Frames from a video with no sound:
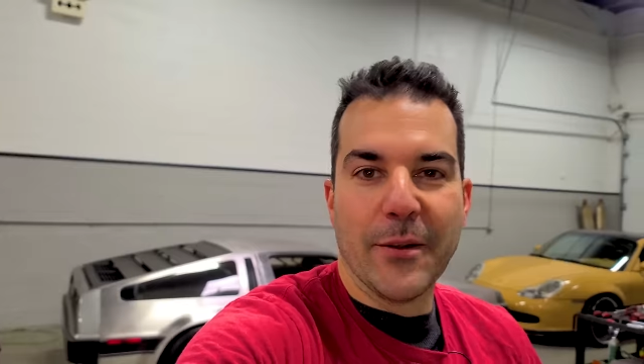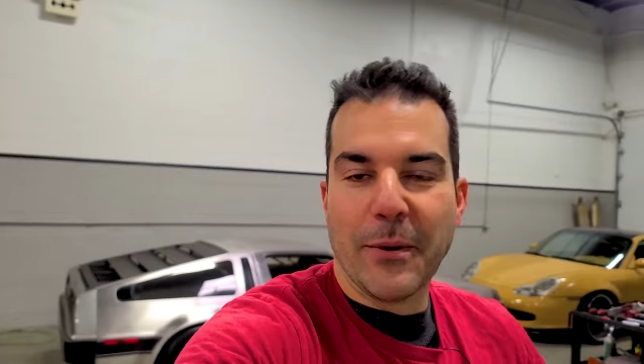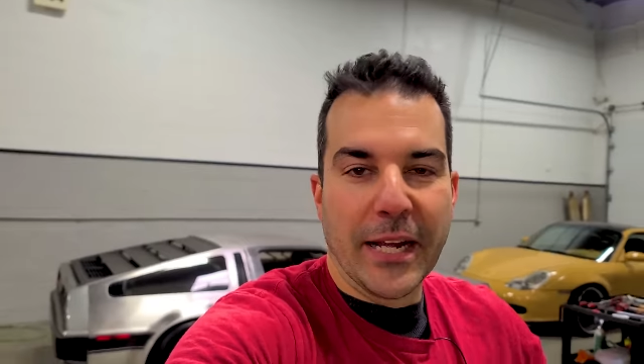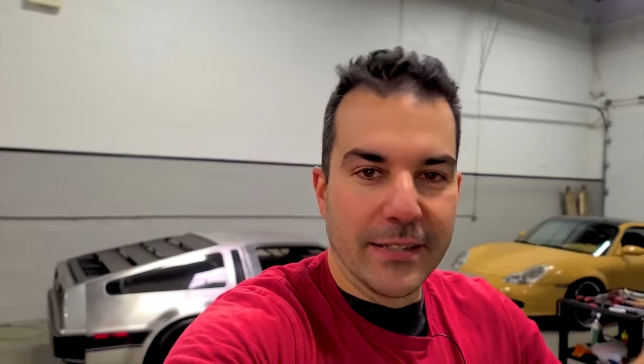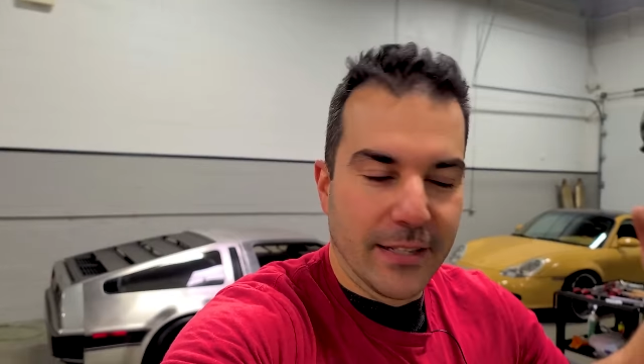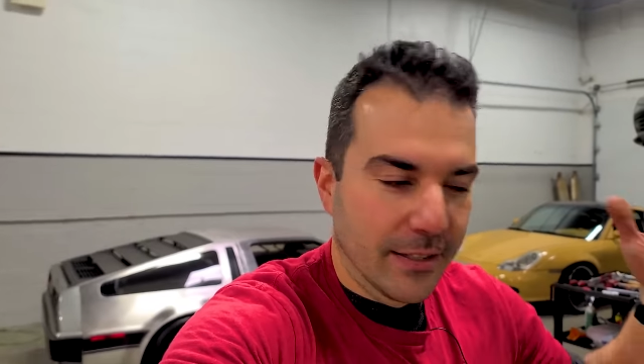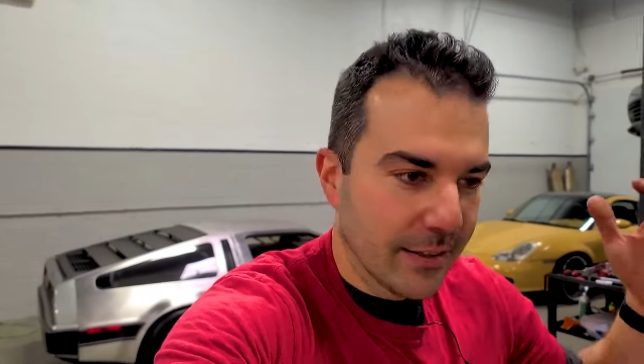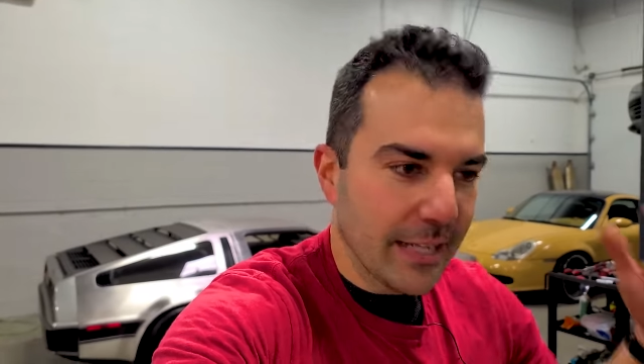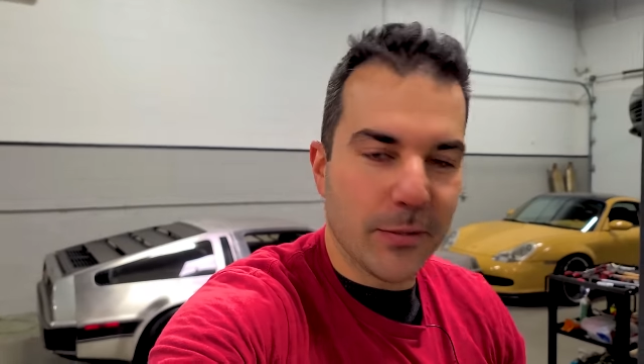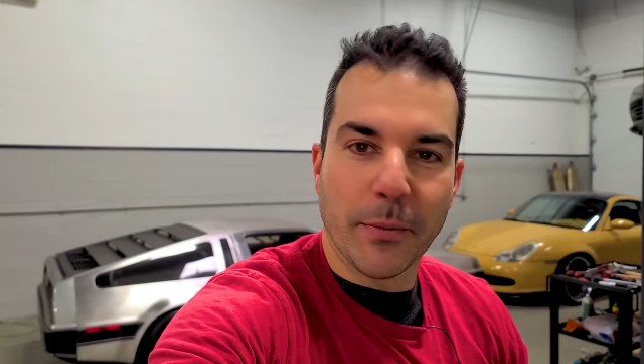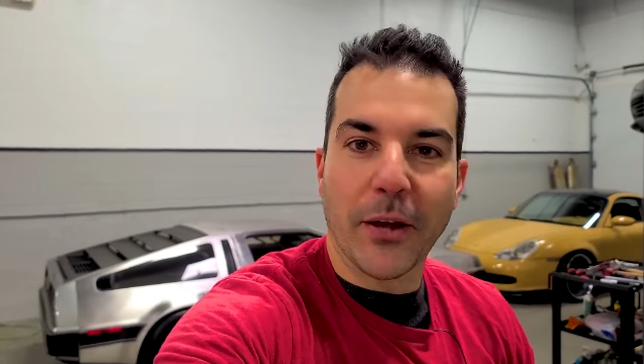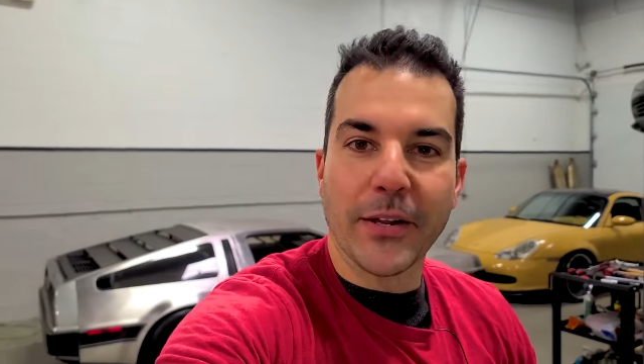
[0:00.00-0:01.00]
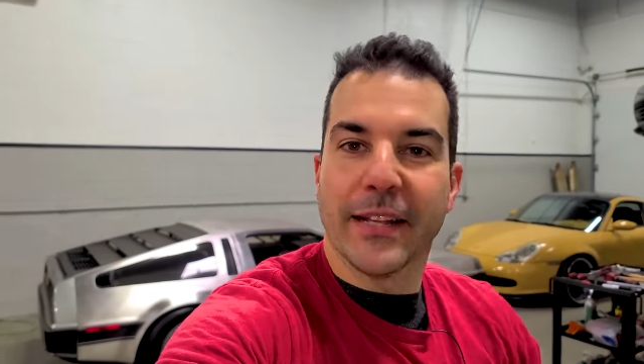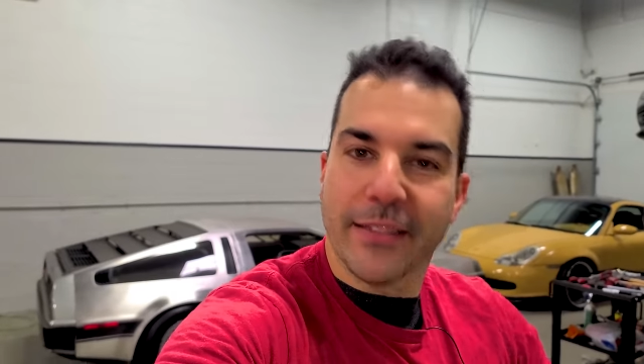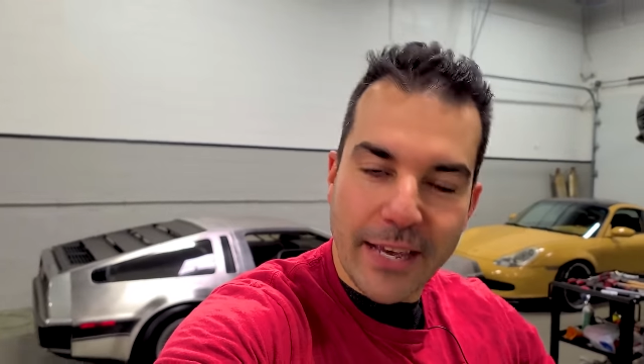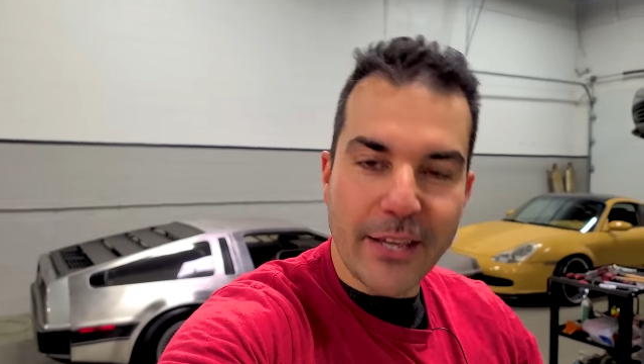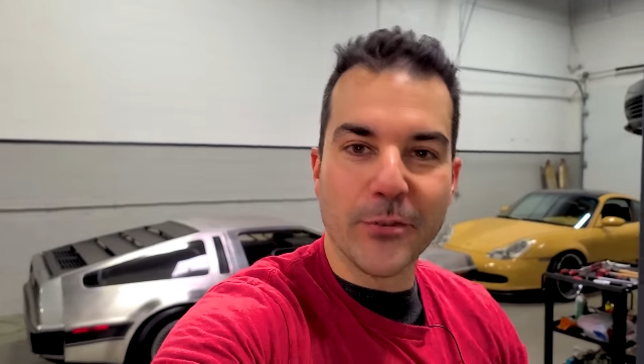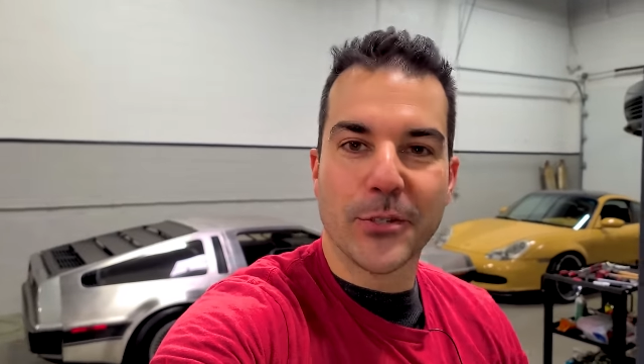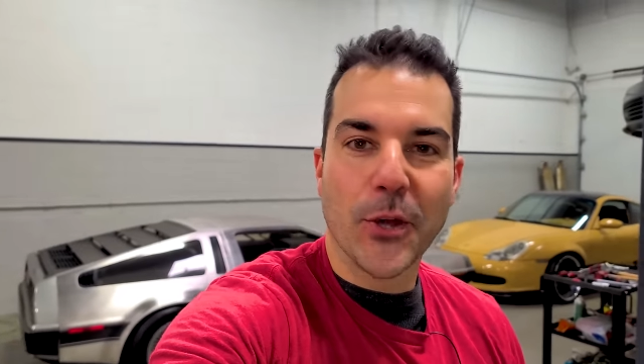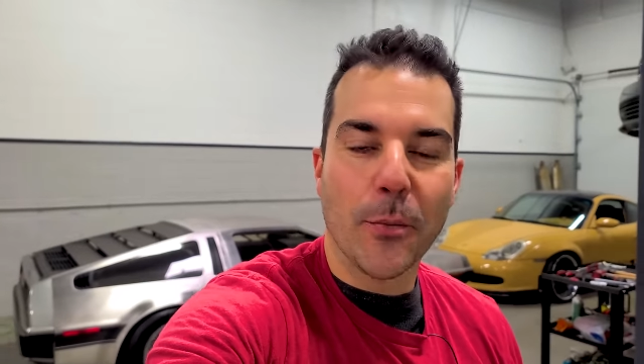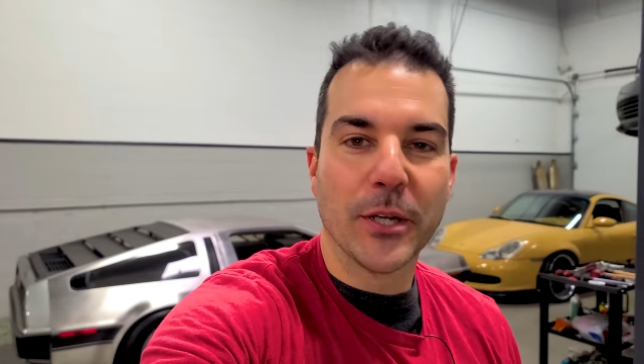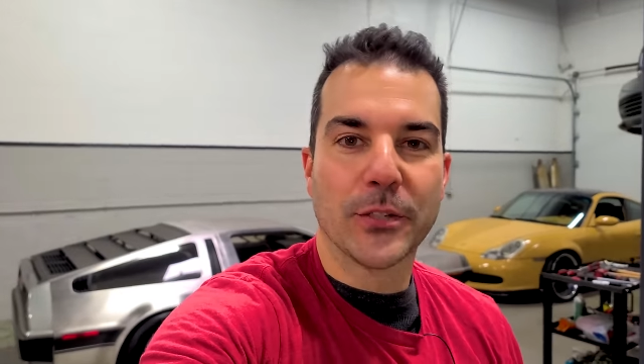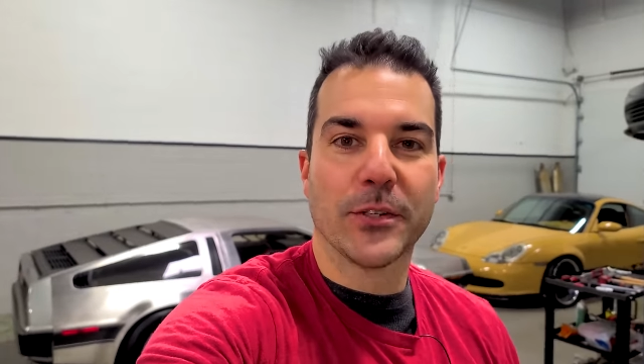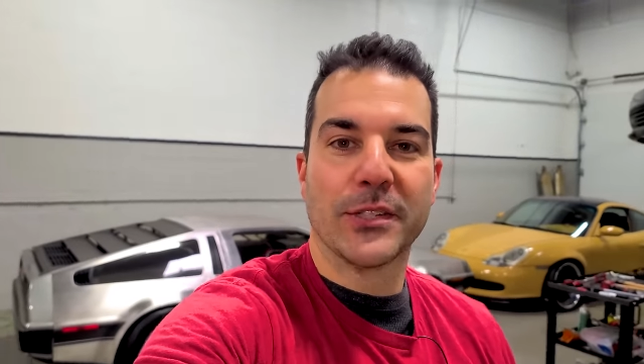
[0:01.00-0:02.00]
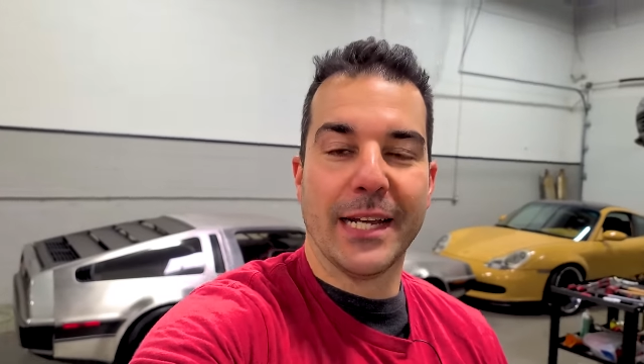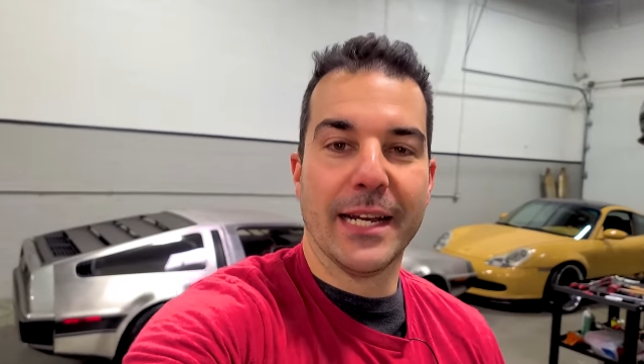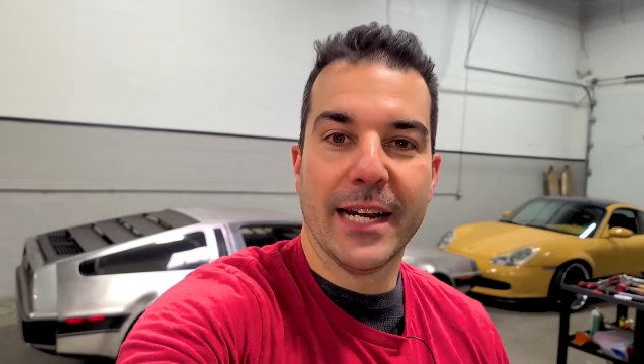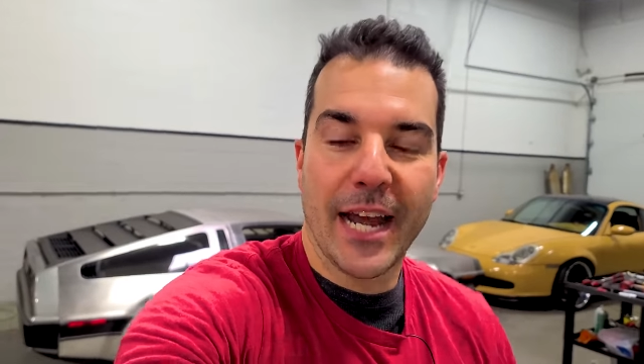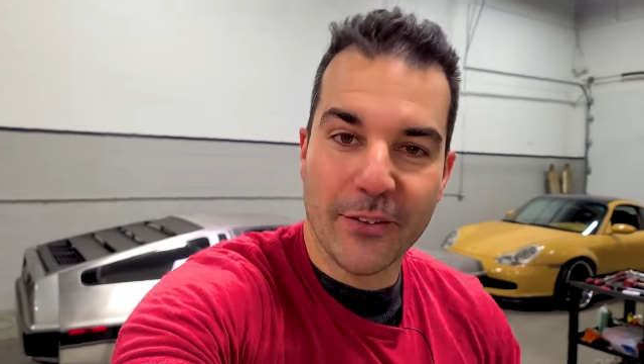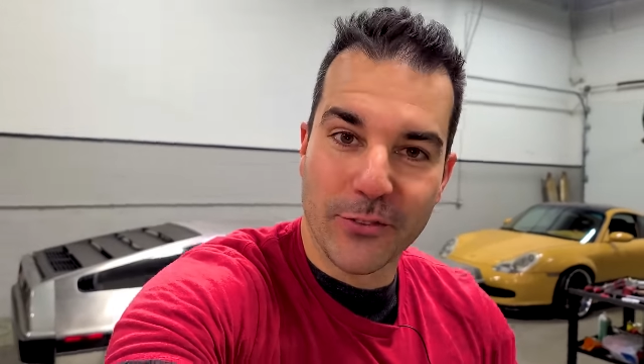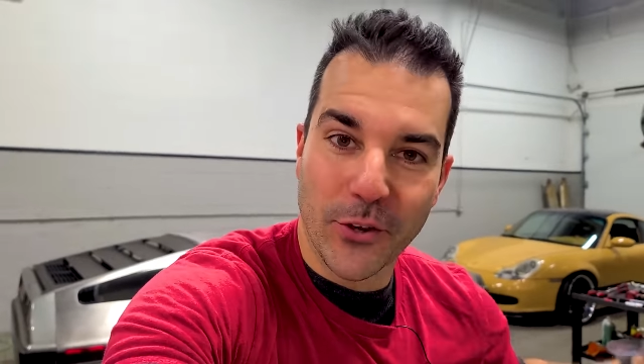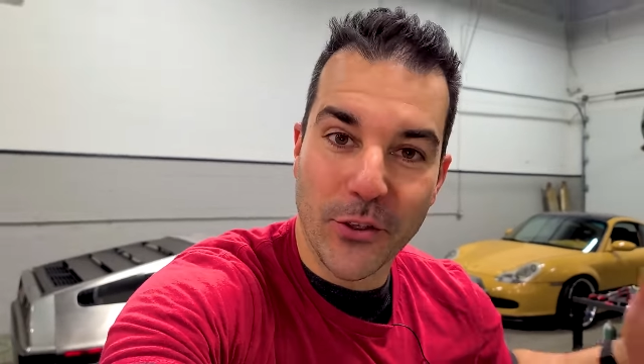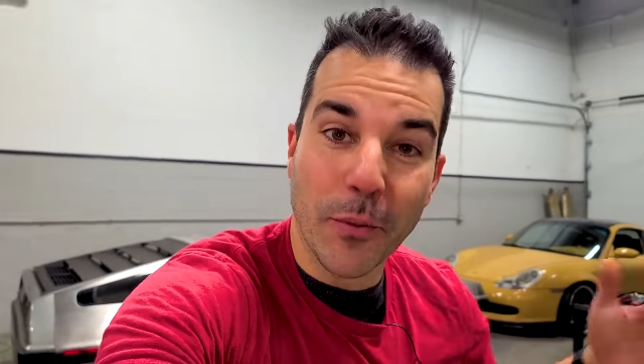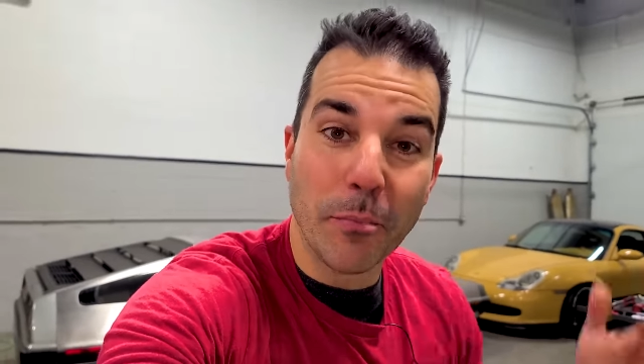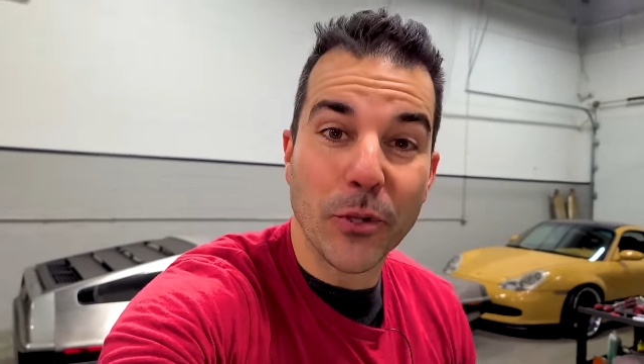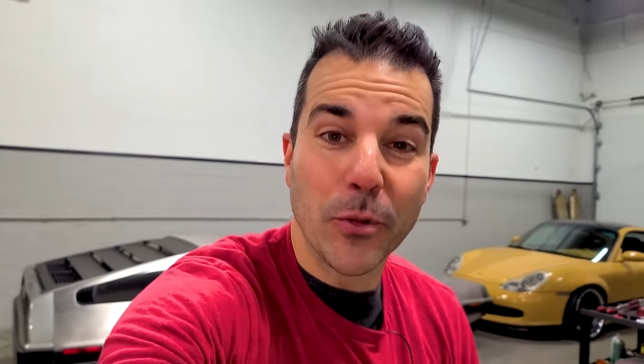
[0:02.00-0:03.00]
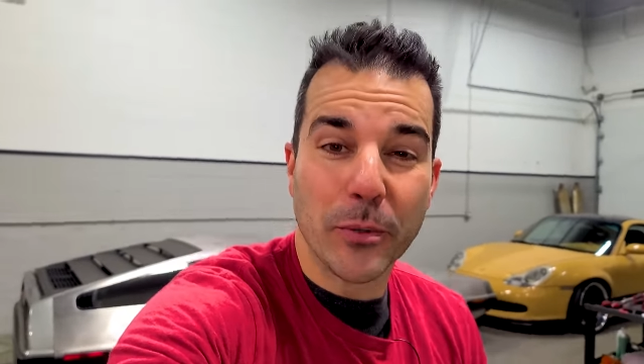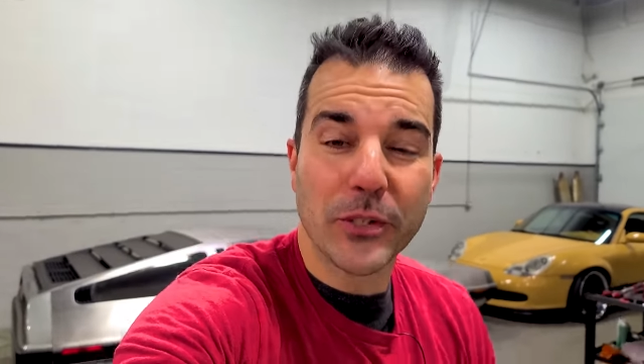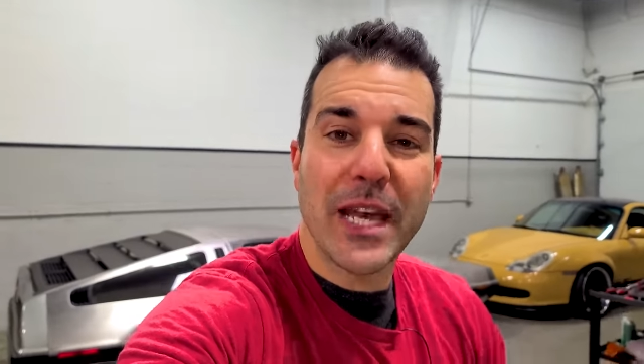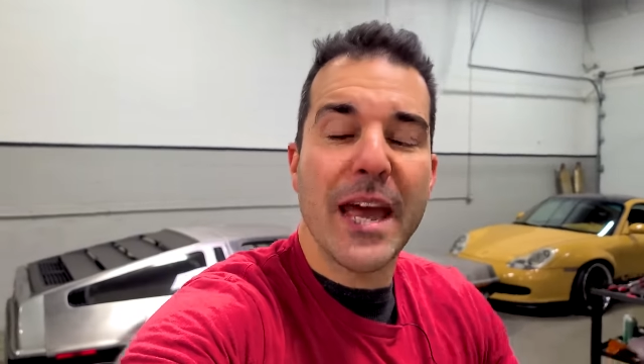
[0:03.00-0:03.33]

Anyway, guys, that's about it. Thank you so much for staying after the bloopers.